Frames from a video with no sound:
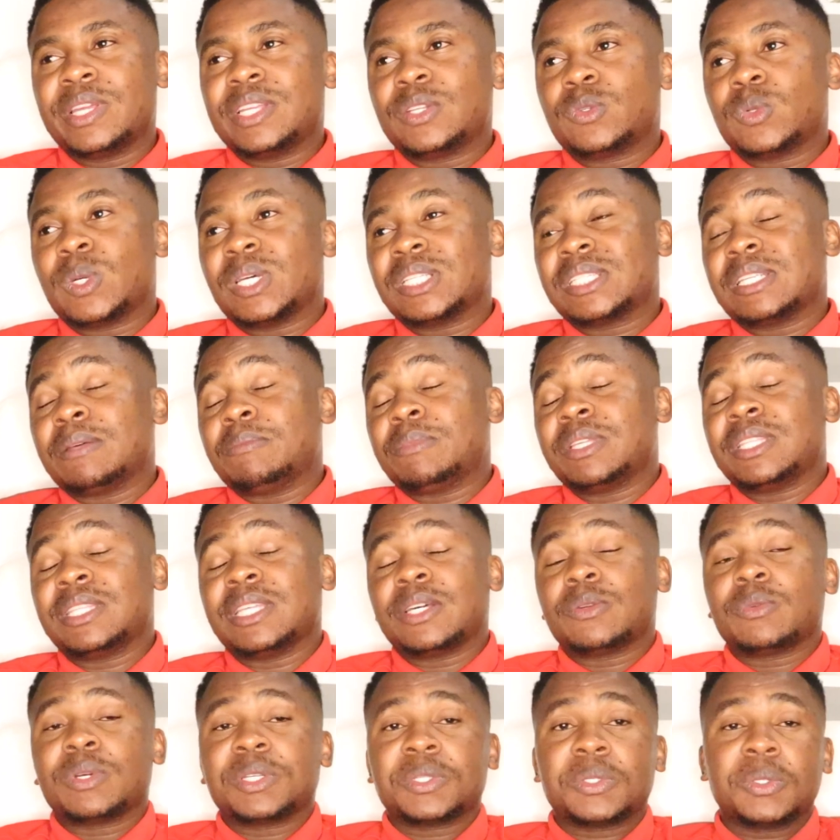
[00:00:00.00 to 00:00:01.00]
It was something
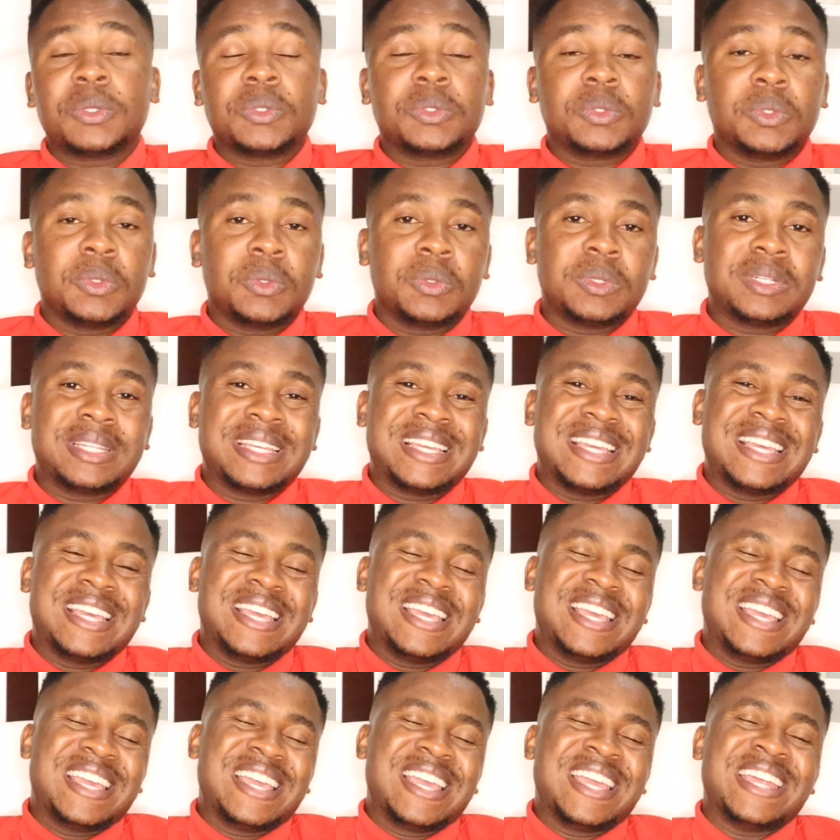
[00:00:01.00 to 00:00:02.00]
that was not good,
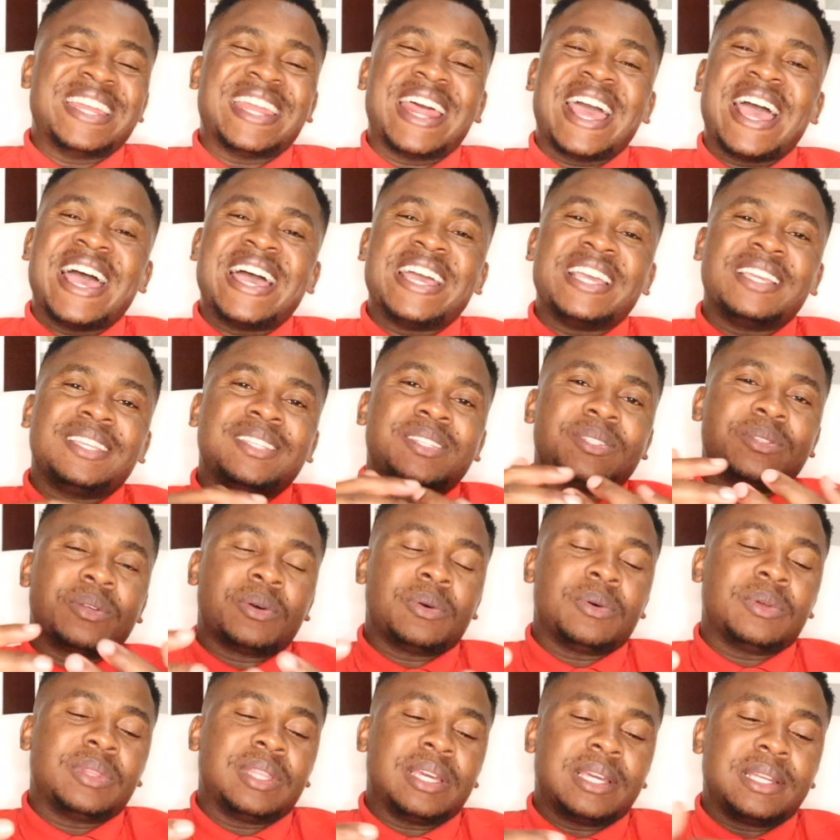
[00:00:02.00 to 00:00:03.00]
and I
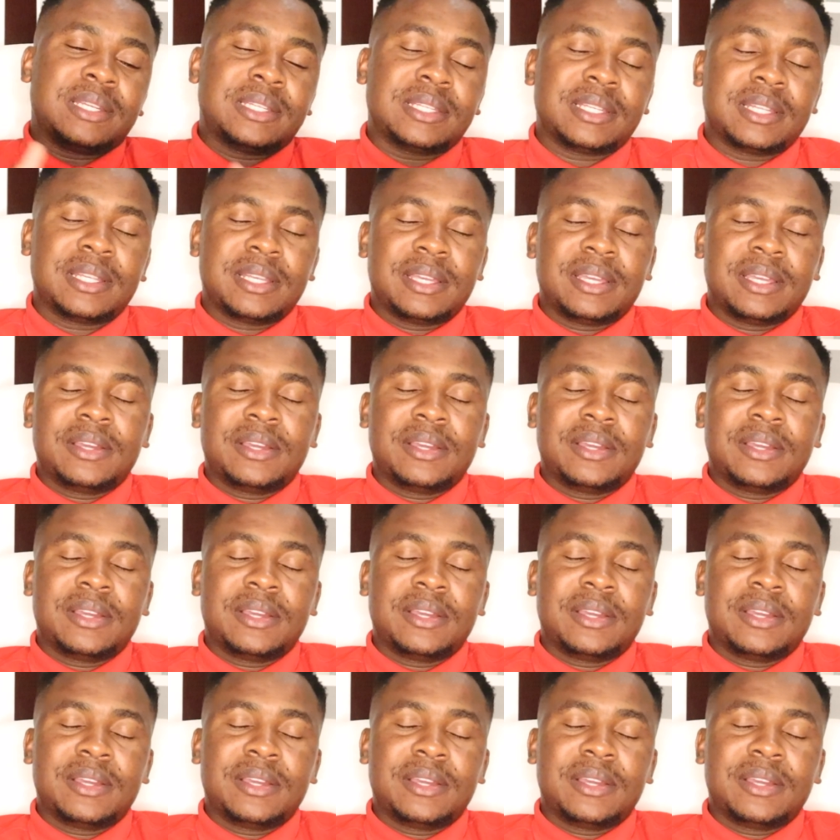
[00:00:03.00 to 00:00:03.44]
saw that,